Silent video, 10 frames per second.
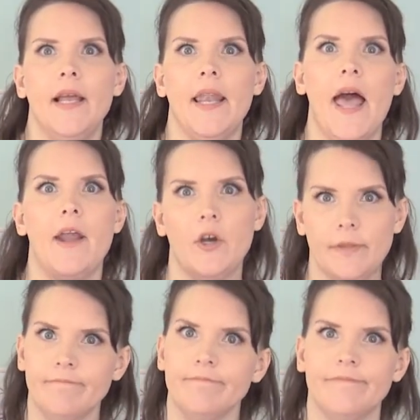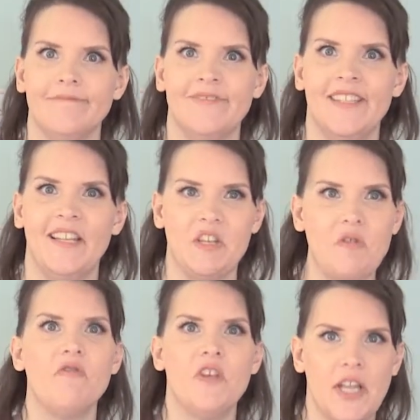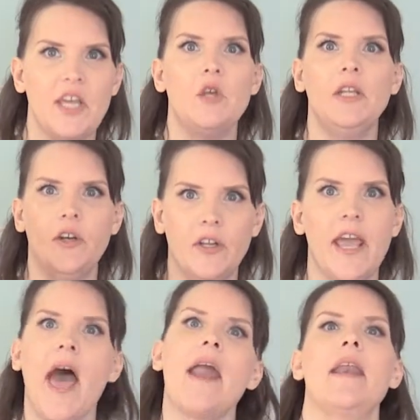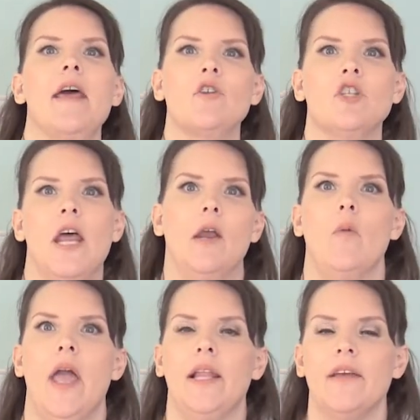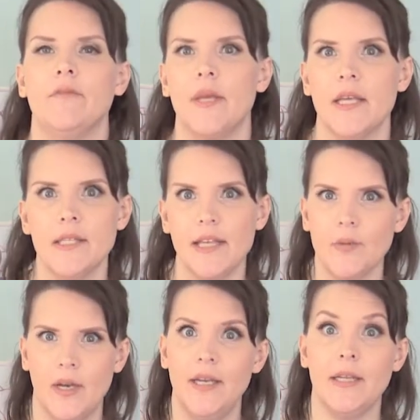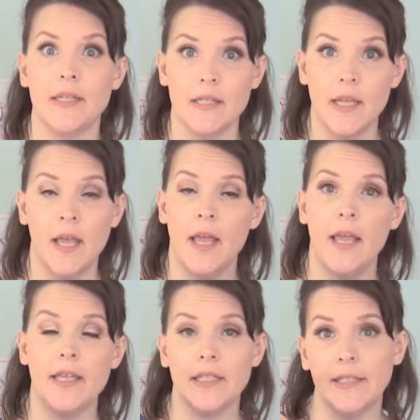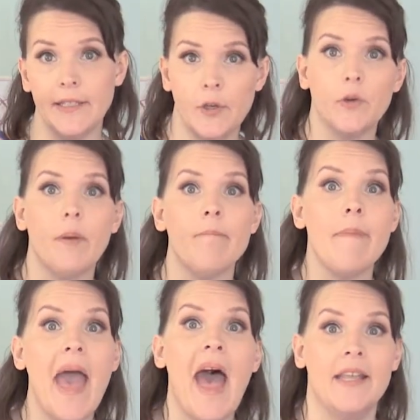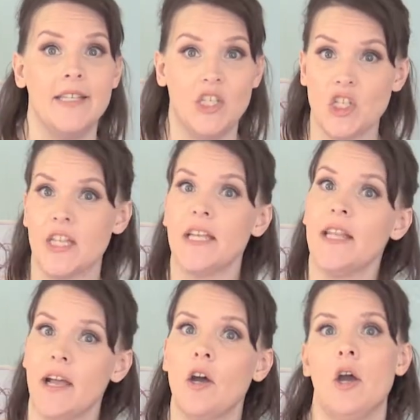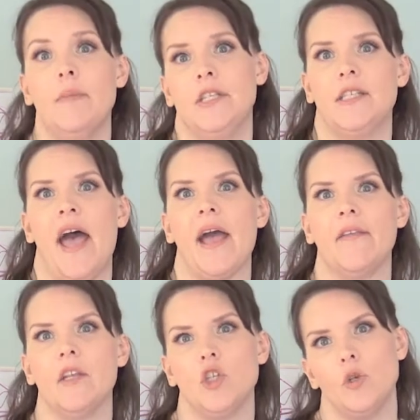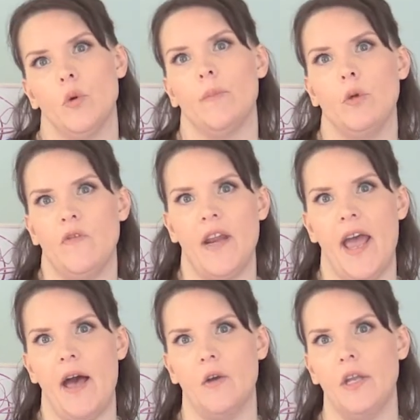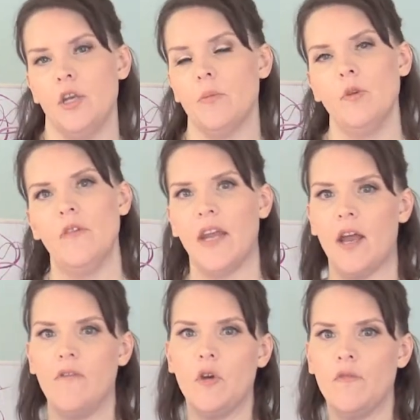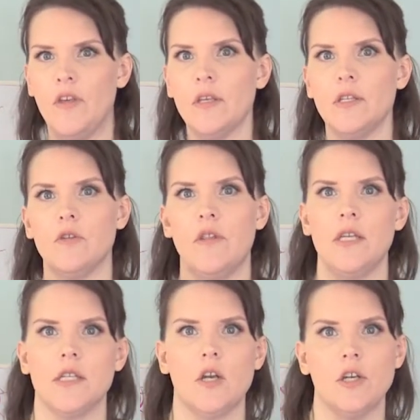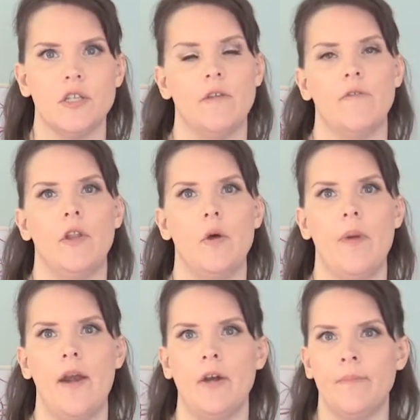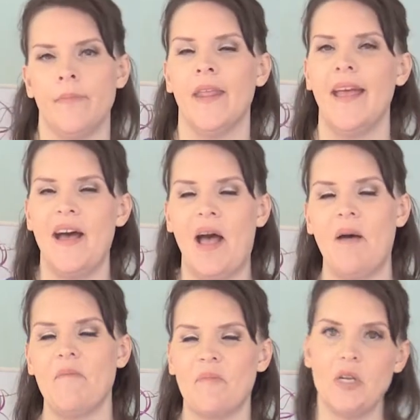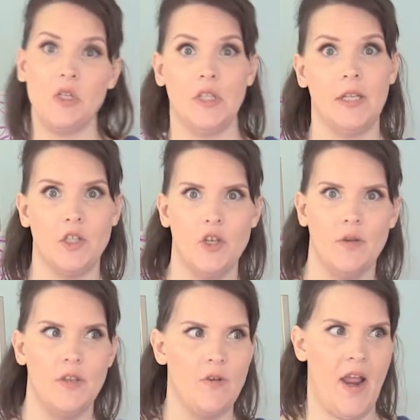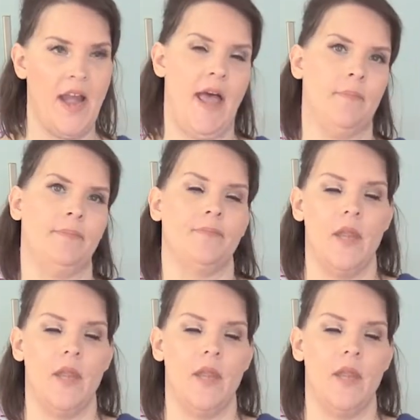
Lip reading: lighter. Like you'll feel like you literally had an energetic weight lift, because that's what it is. It's a literal mass, just like that garbage sack that you were moving out, and you're moving out of your field so things start to flow better. I'm gonna do a little trick with you right now.